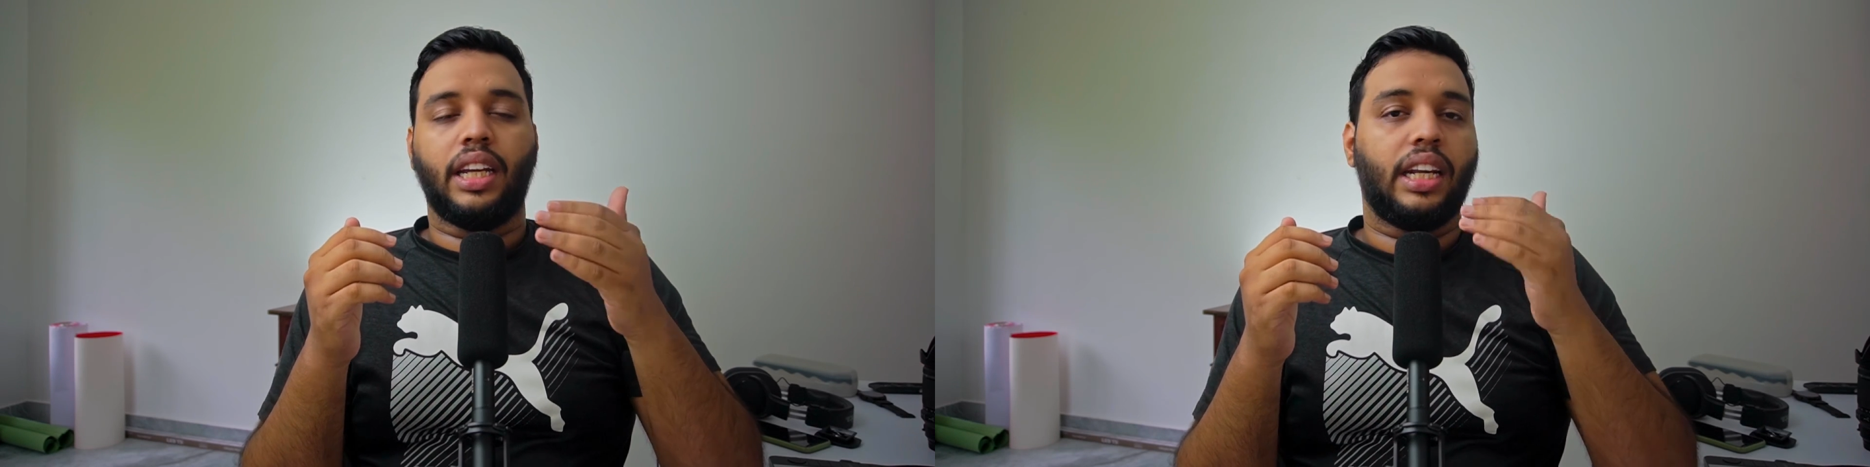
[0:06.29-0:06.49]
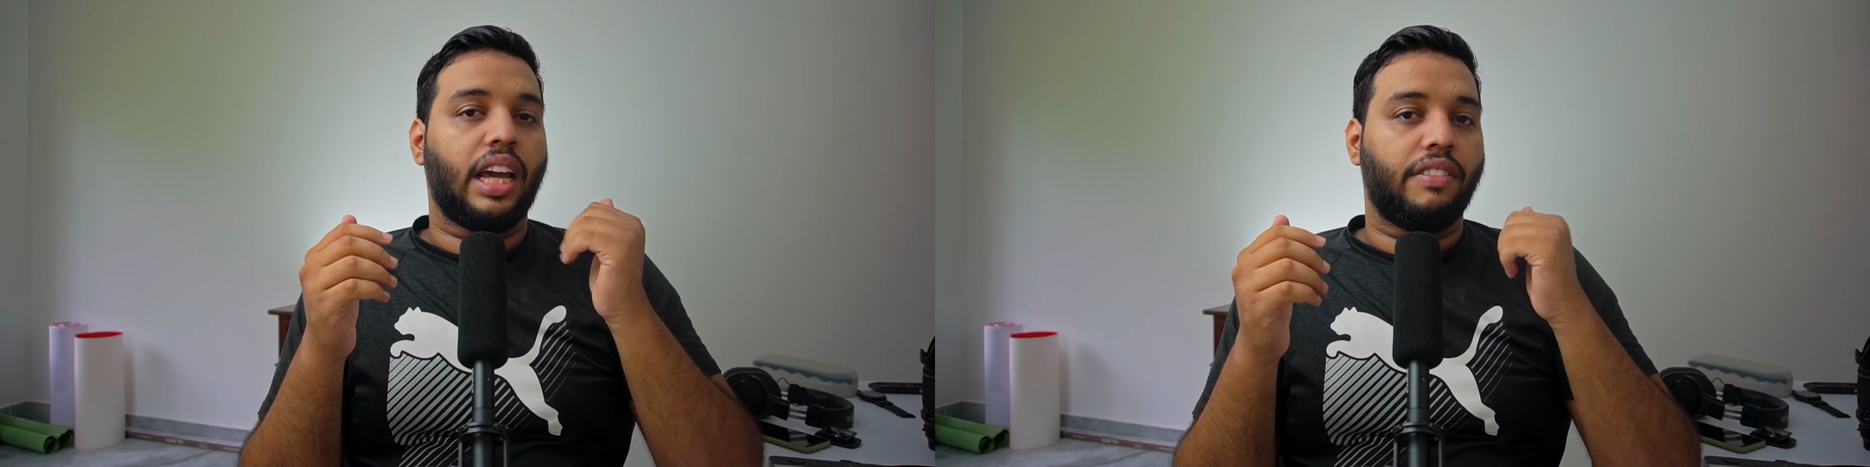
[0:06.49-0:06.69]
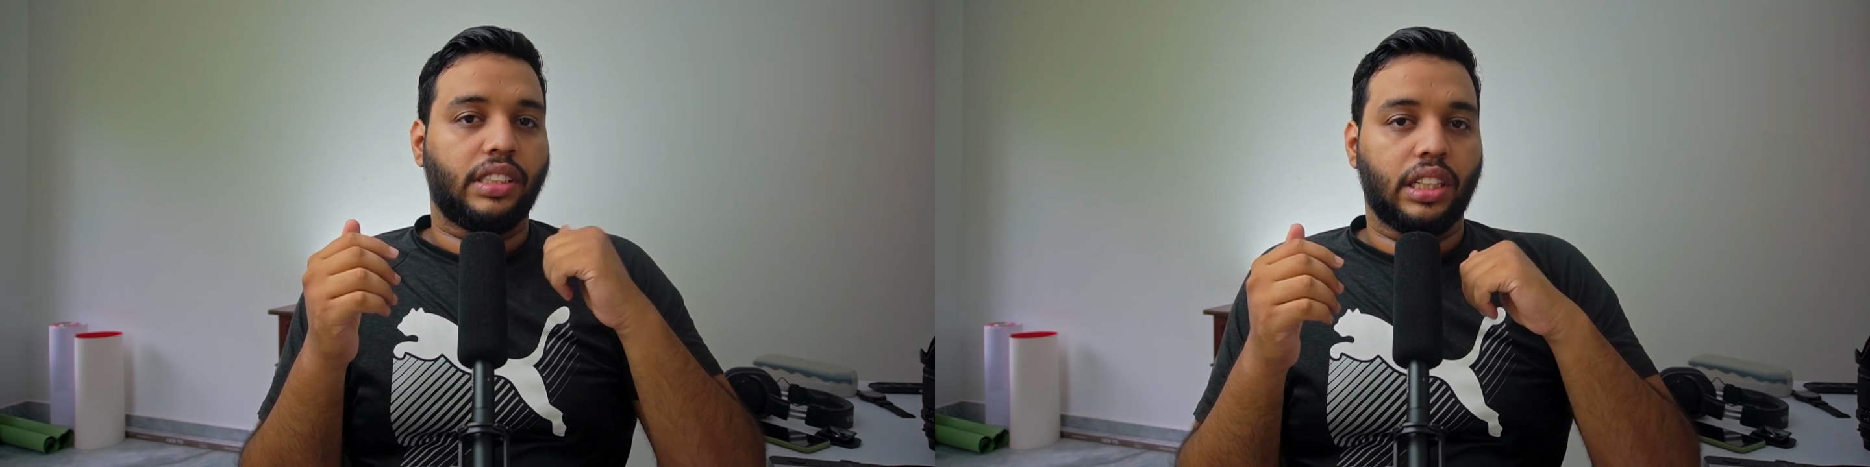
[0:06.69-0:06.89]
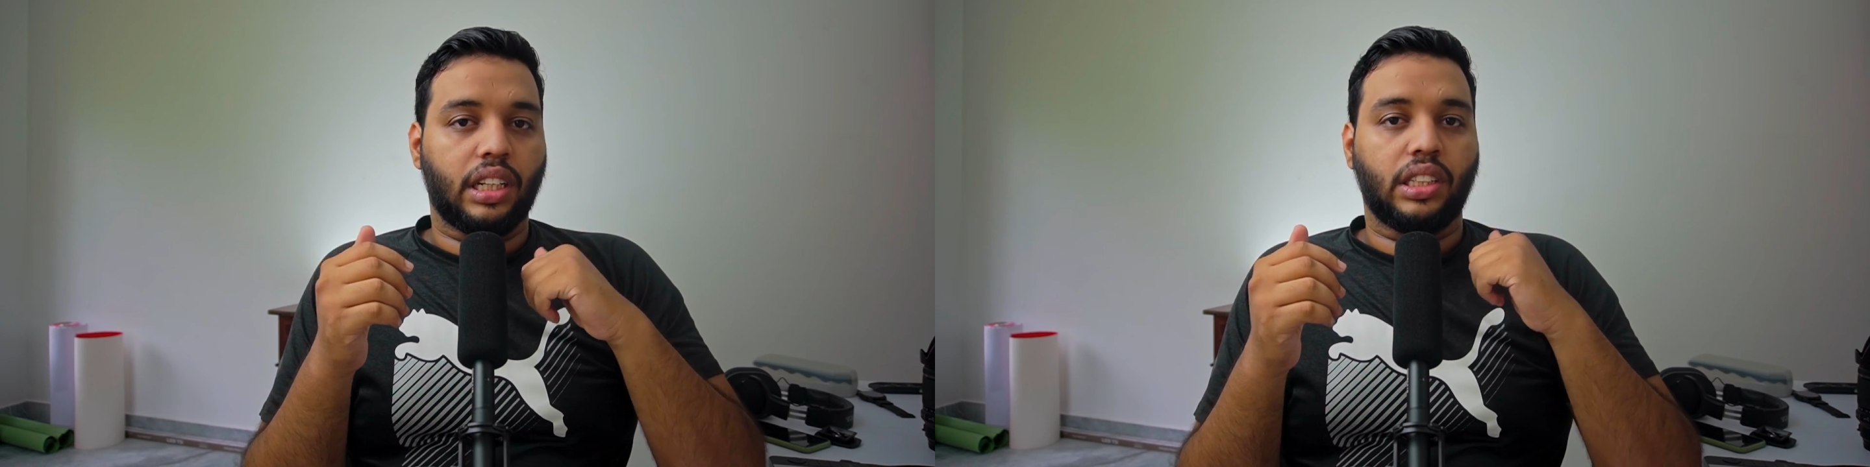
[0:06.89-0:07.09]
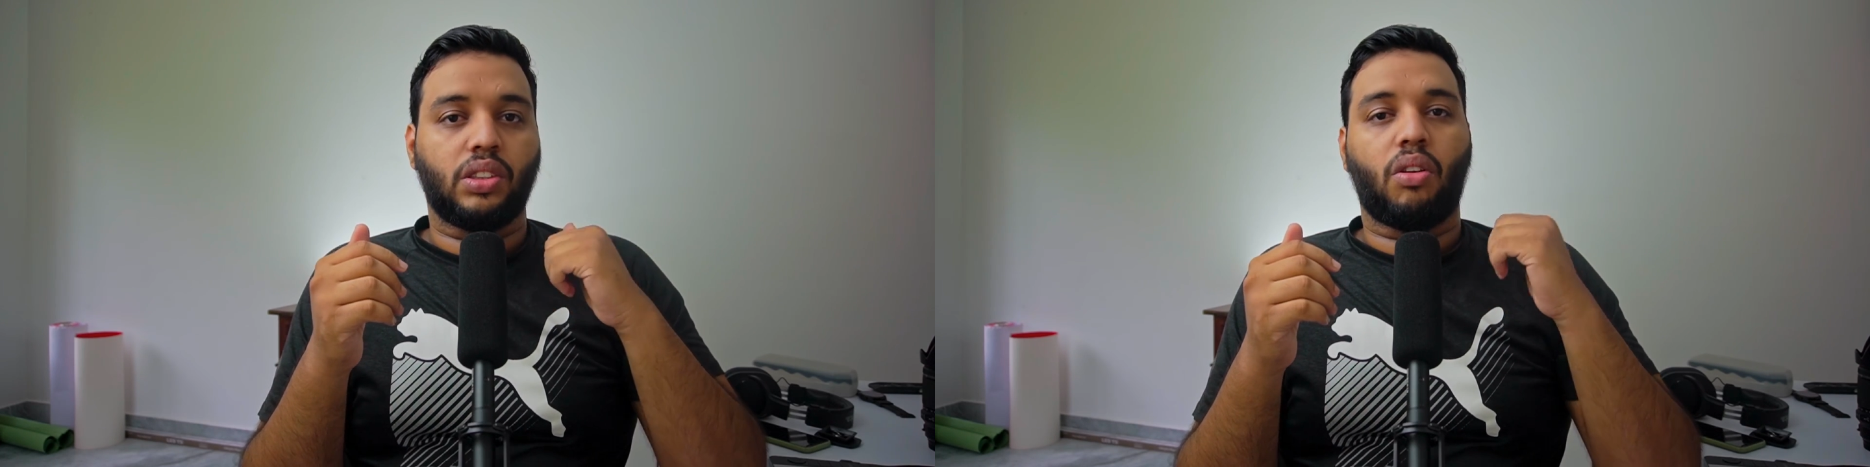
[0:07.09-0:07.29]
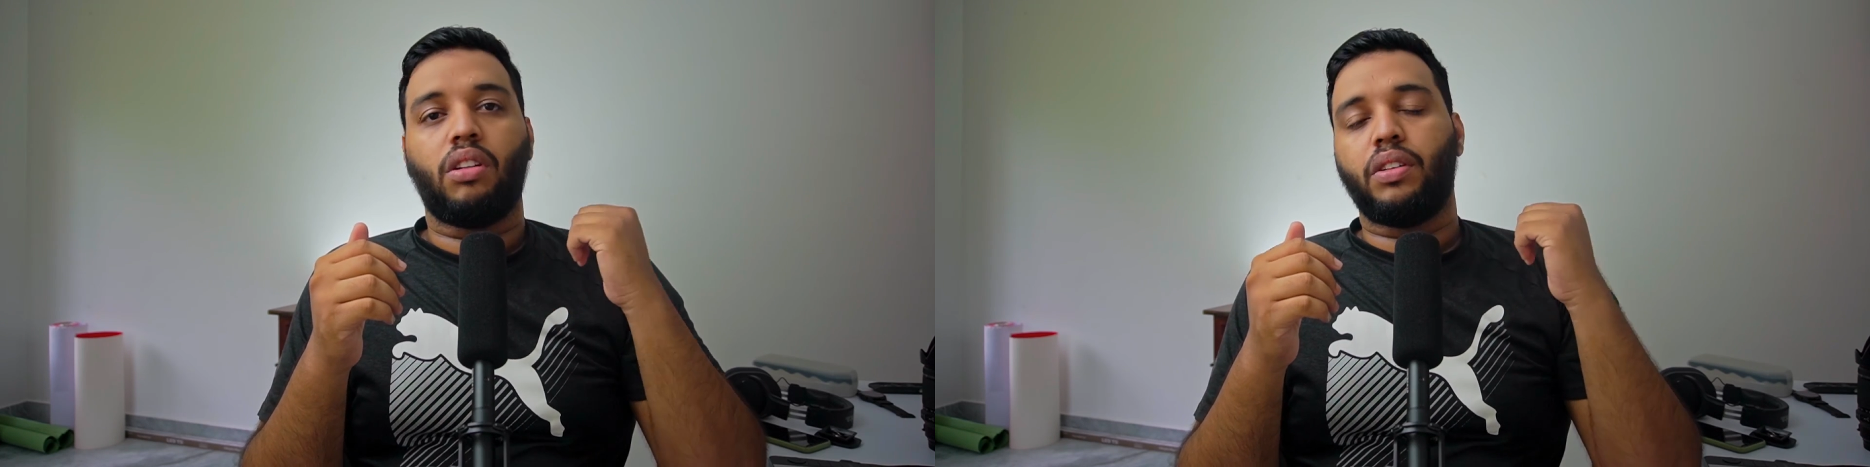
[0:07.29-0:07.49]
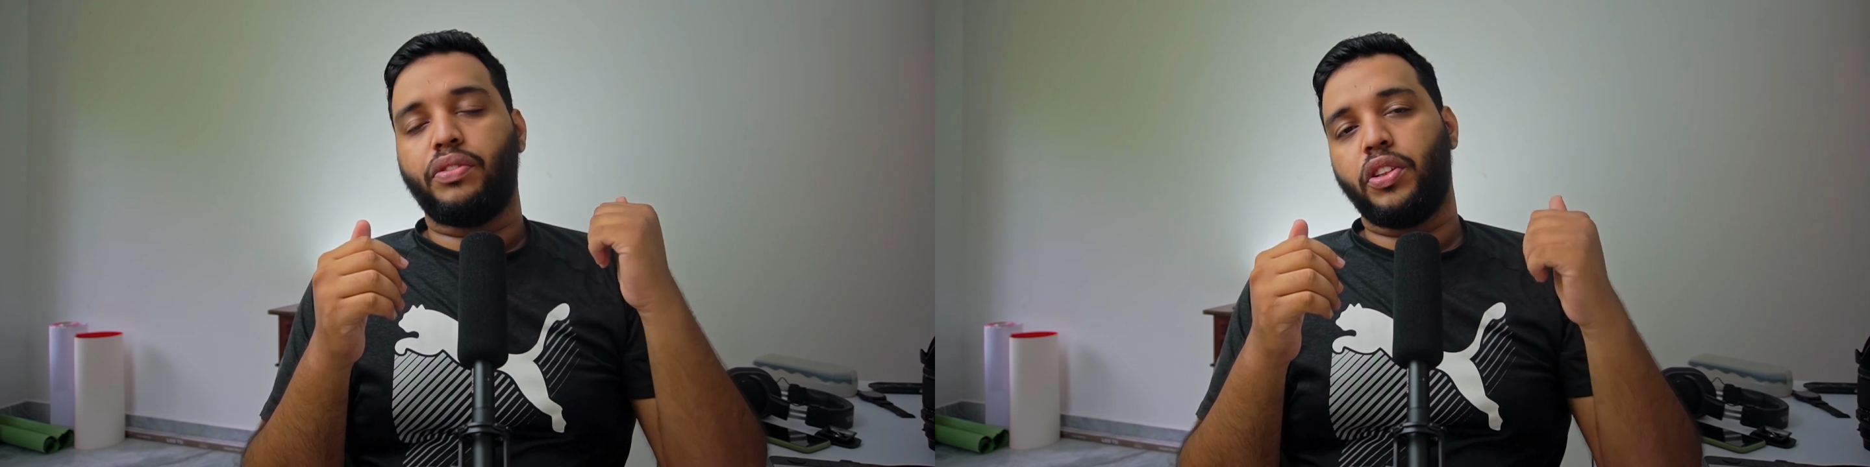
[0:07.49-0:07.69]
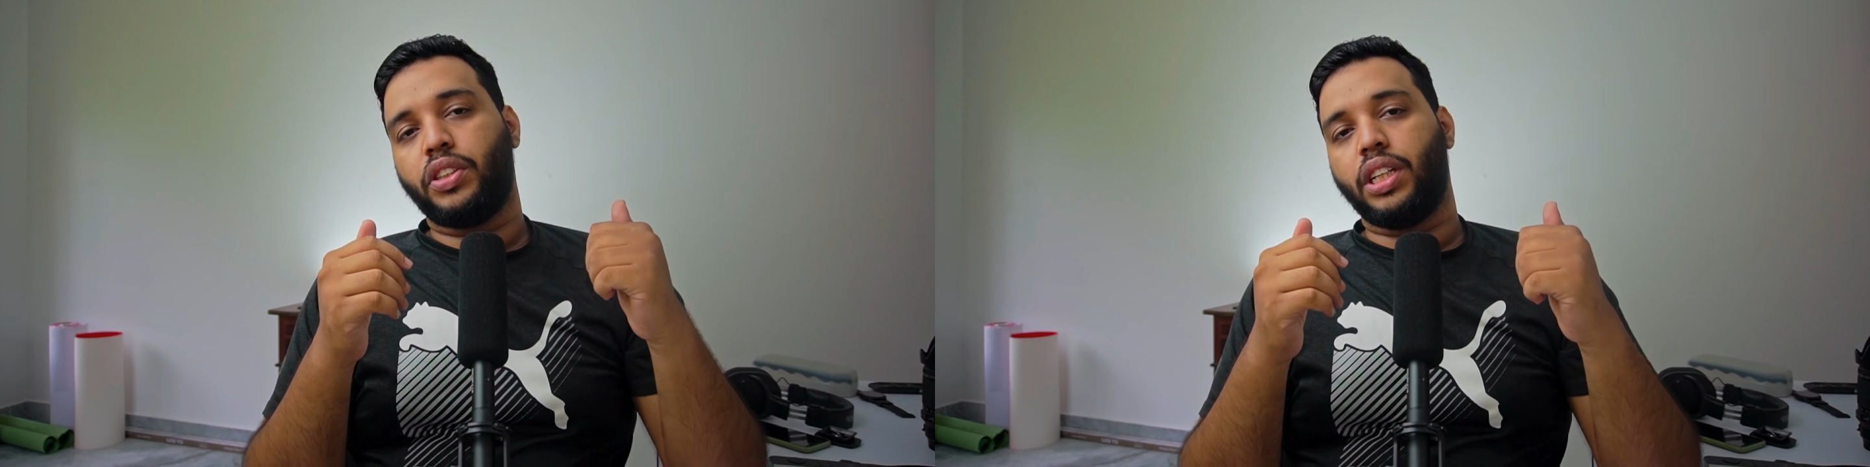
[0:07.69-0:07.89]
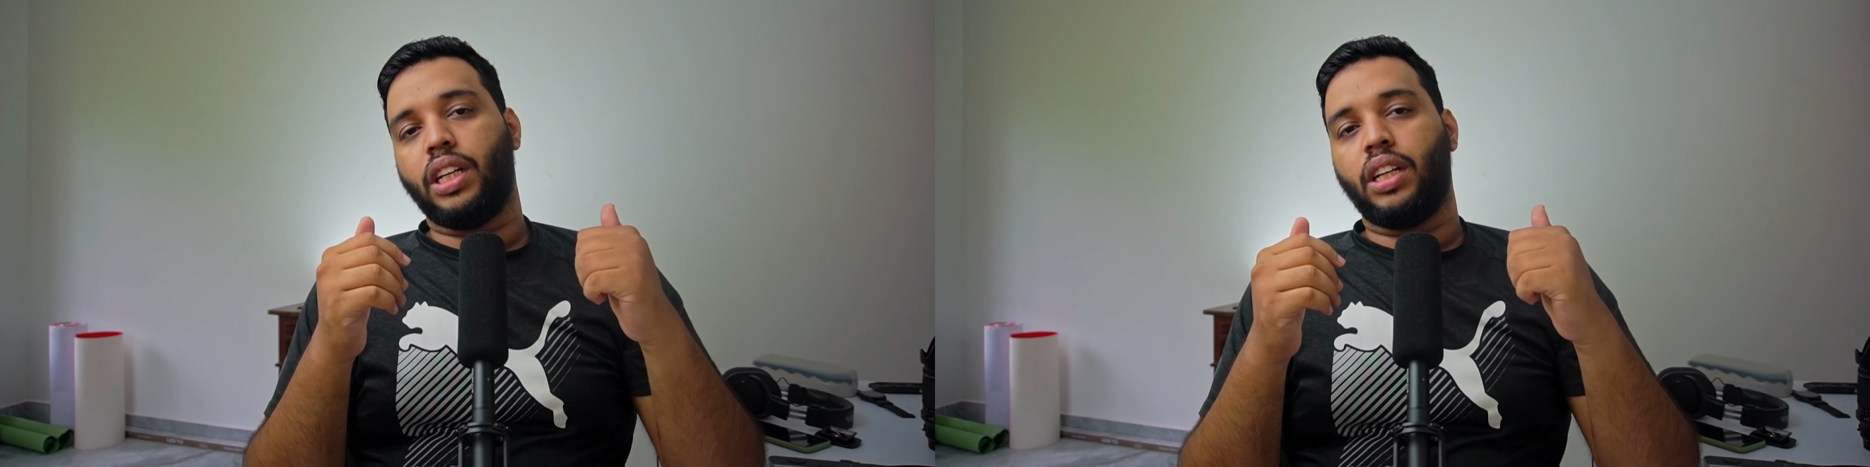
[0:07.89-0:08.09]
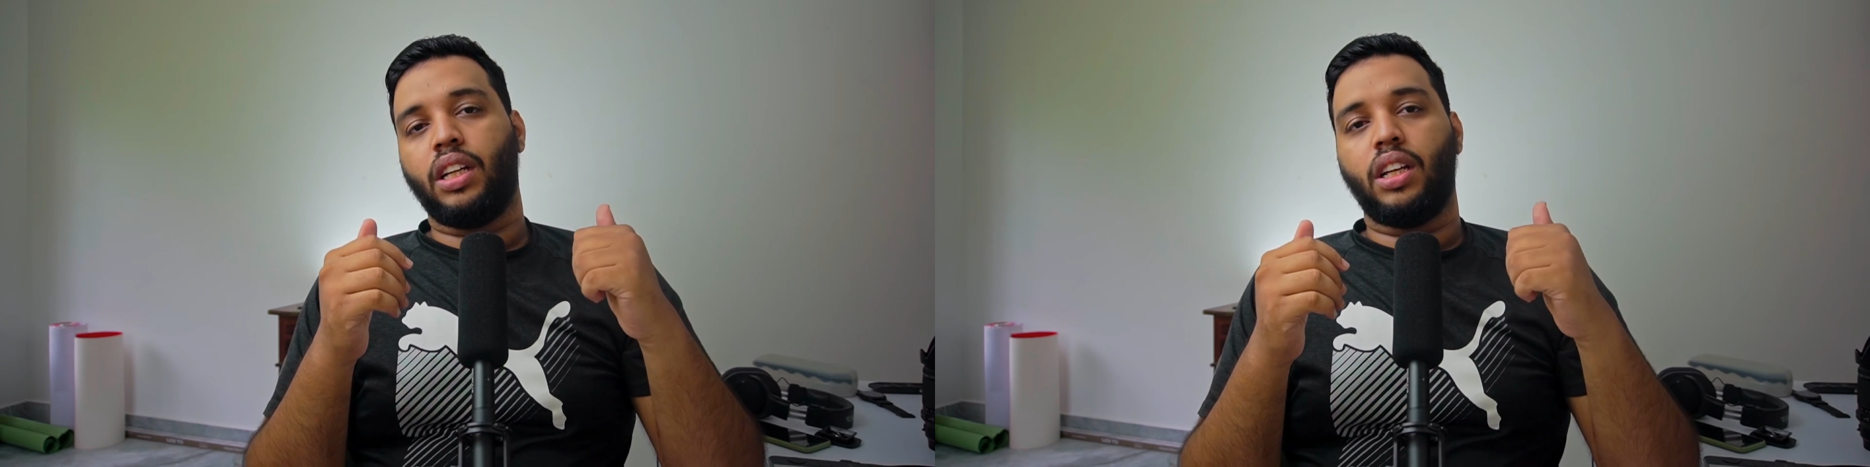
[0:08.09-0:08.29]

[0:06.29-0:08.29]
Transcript: in DaVinci Resolve Fusion.